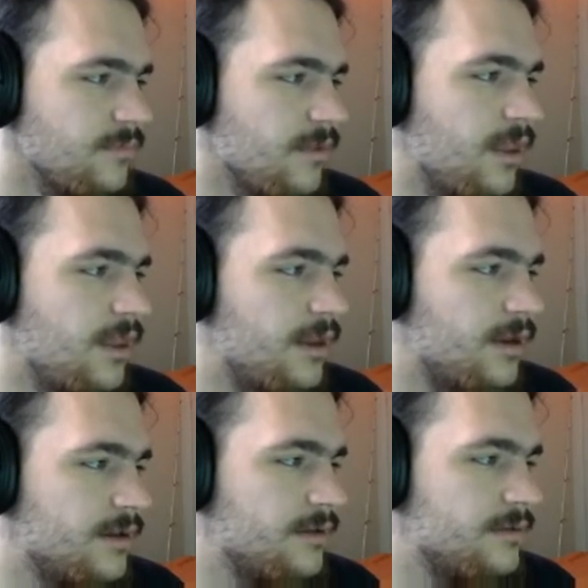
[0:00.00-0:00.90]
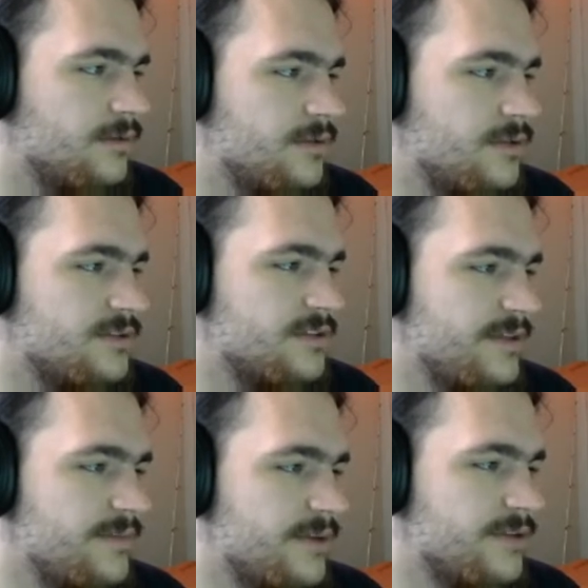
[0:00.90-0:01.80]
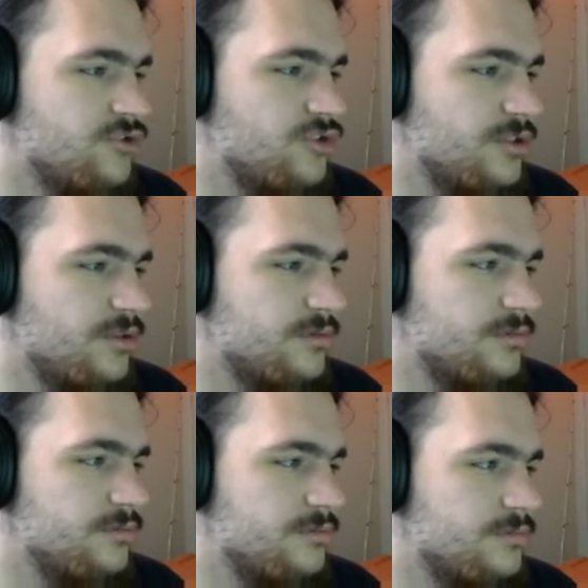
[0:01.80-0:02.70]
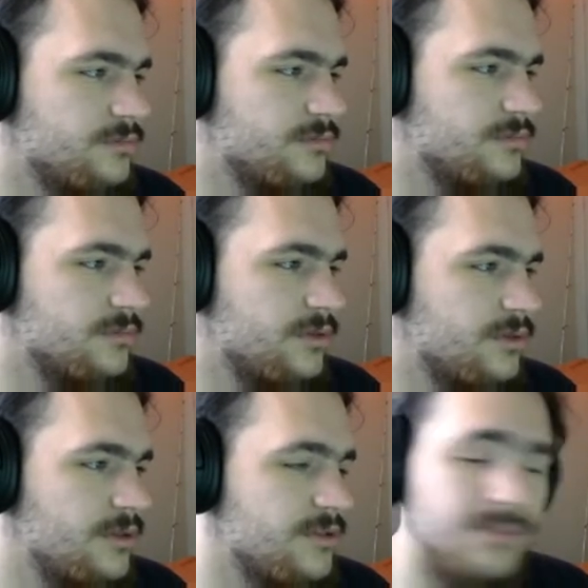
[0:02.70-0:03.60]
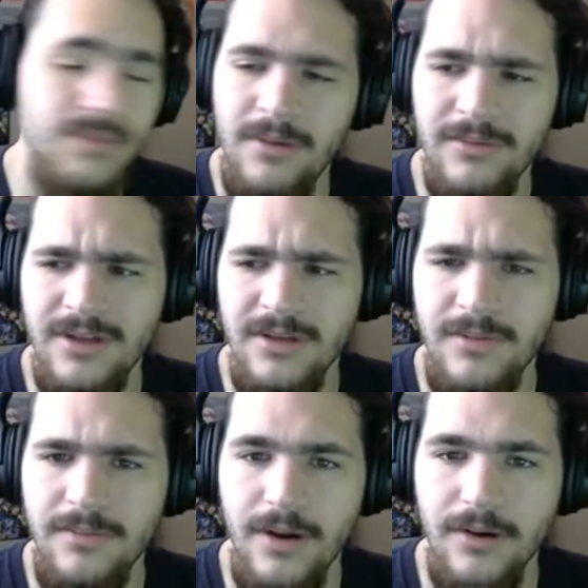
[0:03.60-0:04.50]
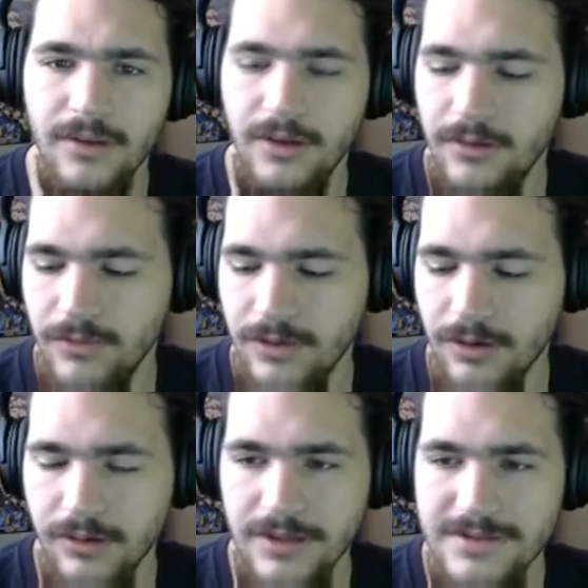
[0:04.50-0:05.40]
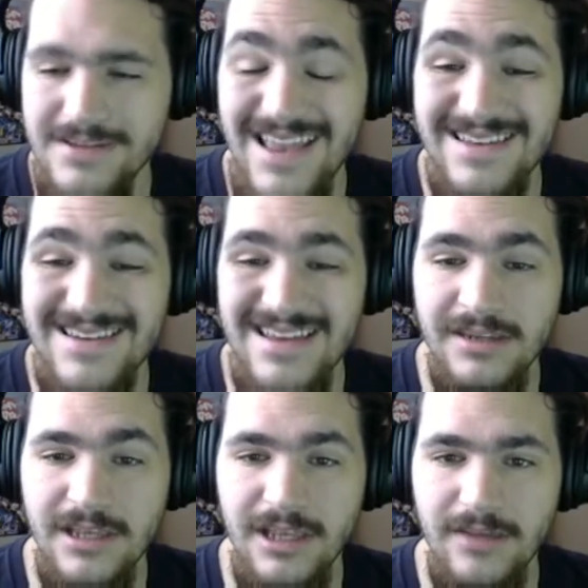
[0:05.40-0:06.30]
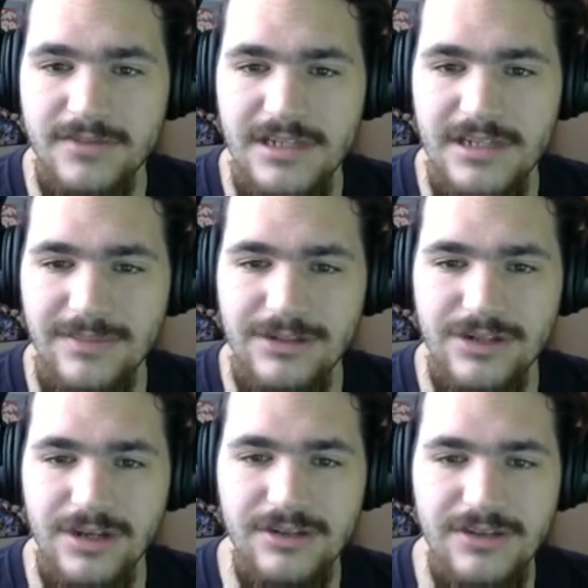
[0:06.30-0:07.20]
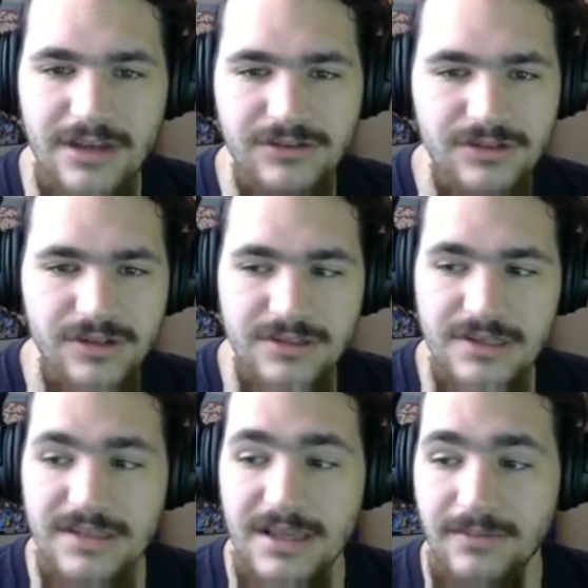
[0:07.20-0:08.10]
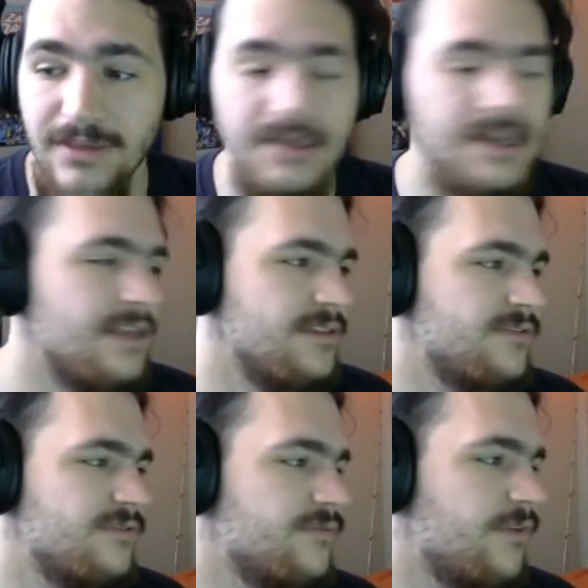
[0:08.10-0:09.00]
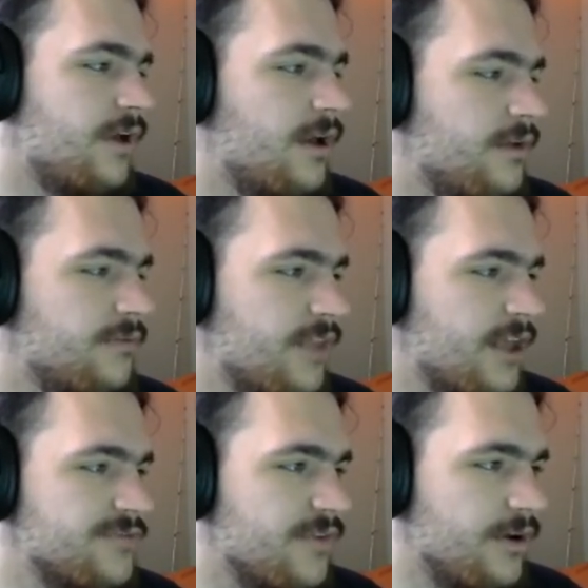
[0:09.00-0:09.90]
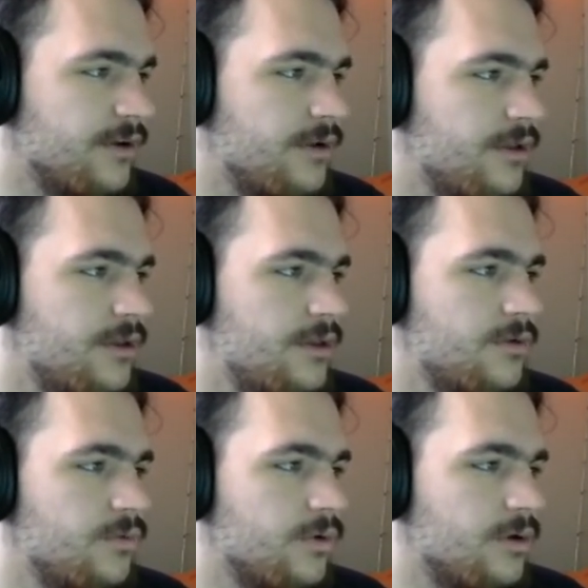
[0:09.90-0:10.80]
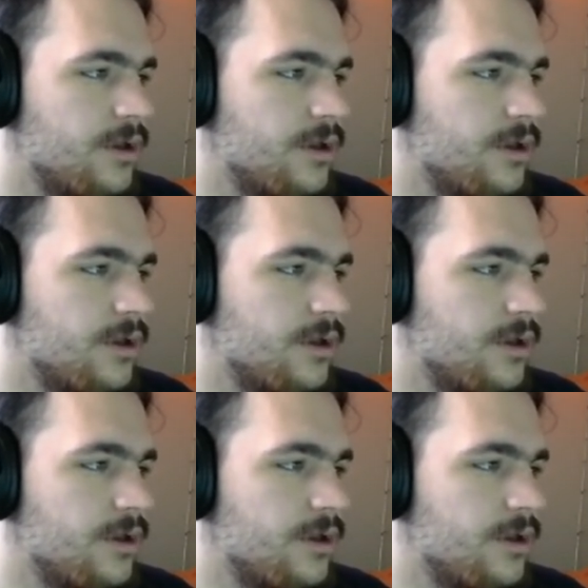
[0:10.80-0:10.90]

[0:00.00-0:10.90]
And the steam engine is probably going to be better than it regardless. And in-game steam engine is actually does the same thing as flash fire, where